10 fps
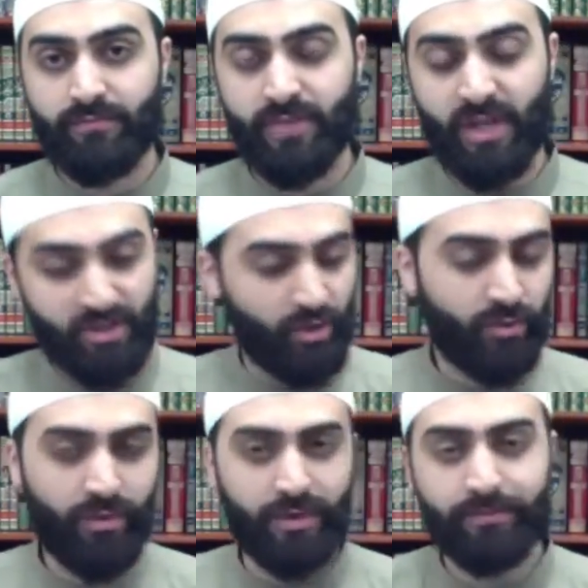He has no
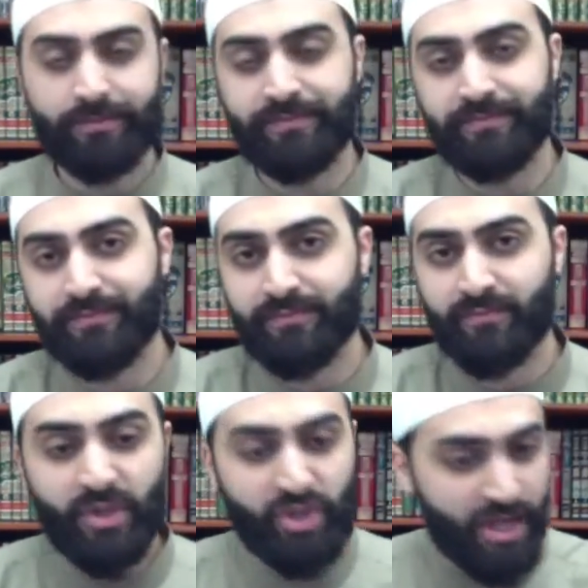one with him.
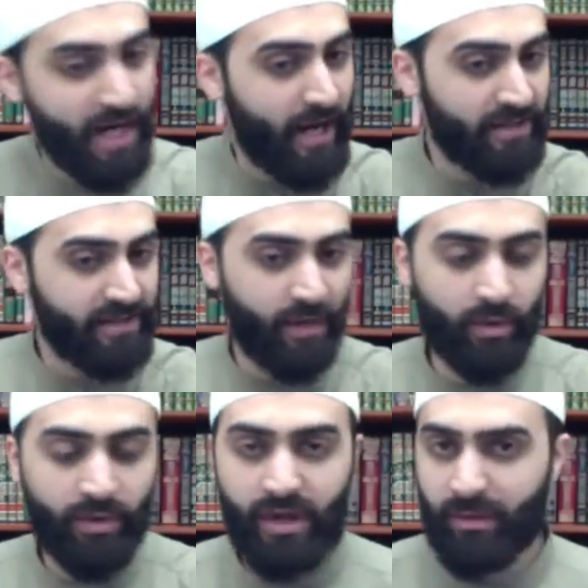The Shi'as that
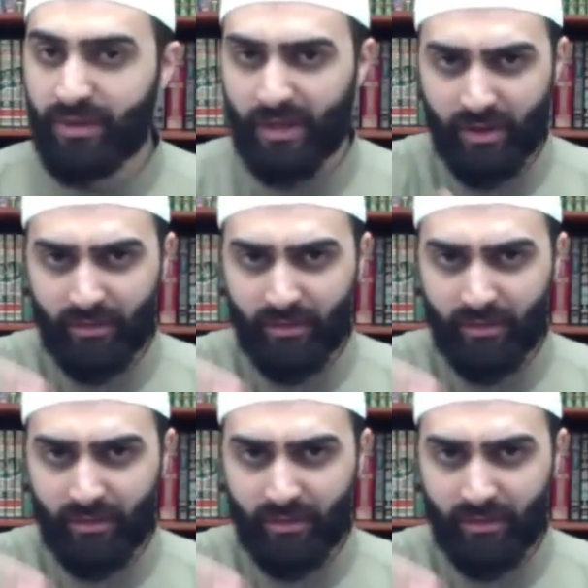were there, but they were the